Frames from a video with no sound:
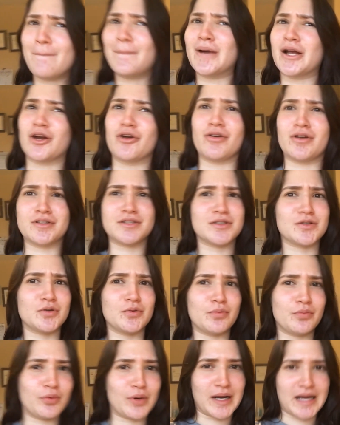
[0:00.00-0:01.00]
but you're
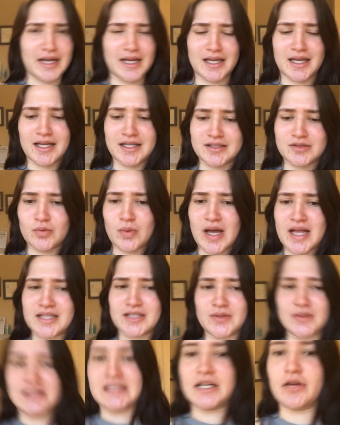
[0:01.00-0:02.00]
also breaking a
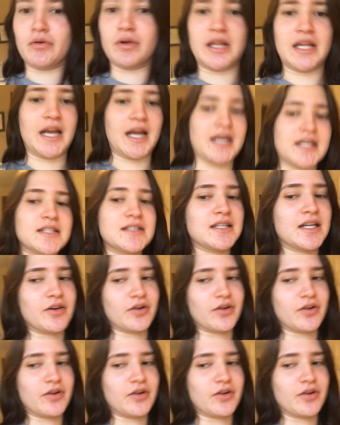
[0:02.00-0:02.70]
sweat, so it's like really nice.